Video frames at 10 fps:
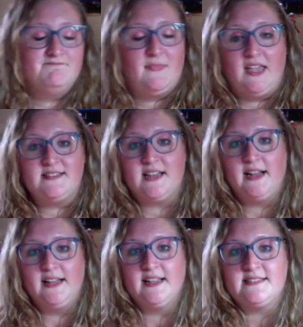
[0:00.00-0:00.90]

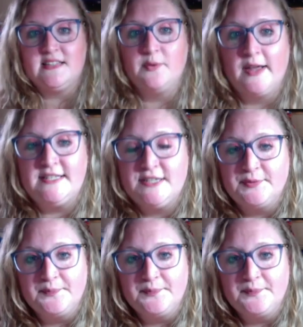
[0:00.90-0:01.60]
anxiety gets in the way too.